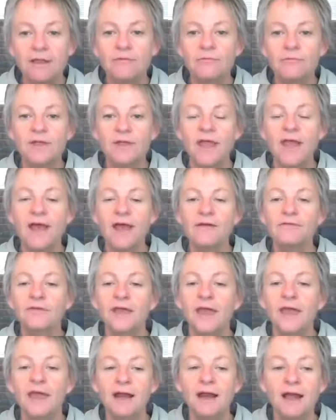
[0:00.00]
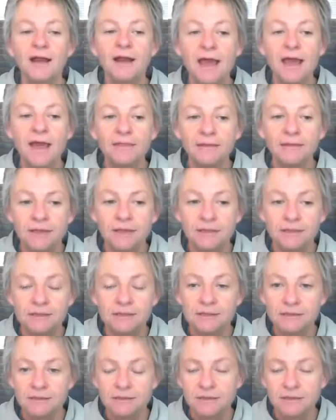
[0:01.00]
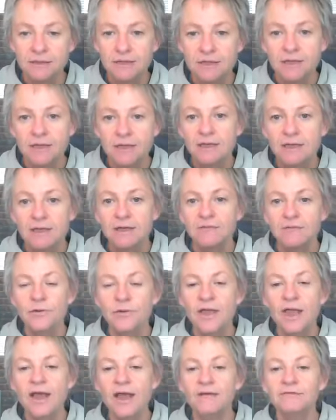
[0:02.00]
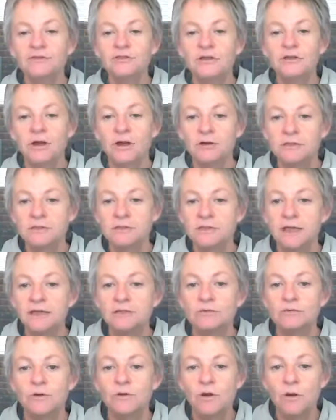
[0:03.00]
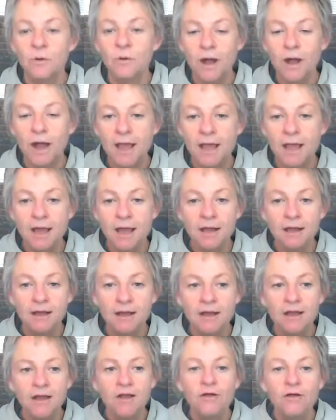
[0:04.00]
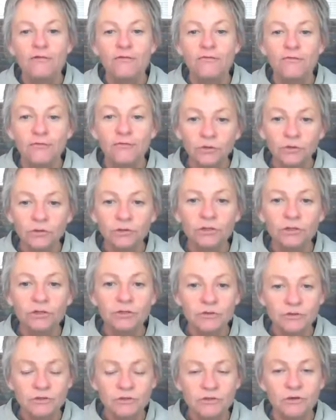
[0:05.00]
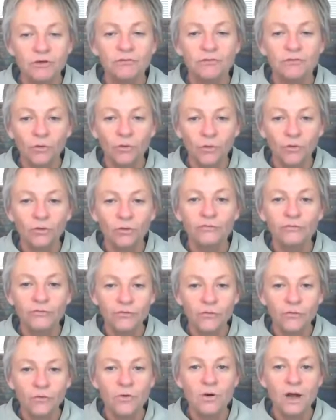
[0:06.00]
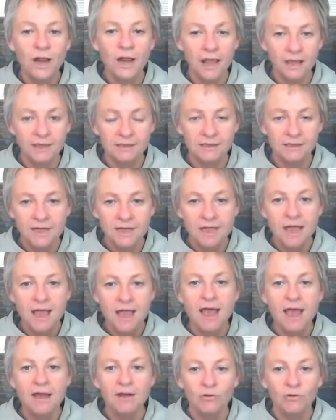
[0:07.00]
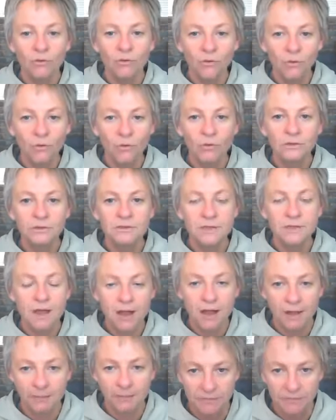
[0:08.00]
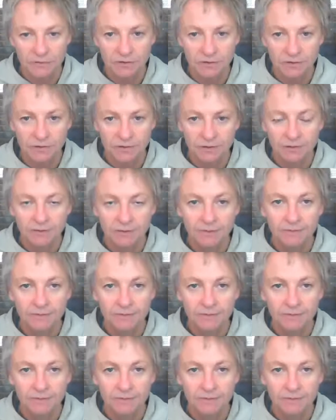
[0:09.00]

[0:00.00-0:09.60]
if we have canine athletes, if we have dogs that require full use of all 4 legs at all times,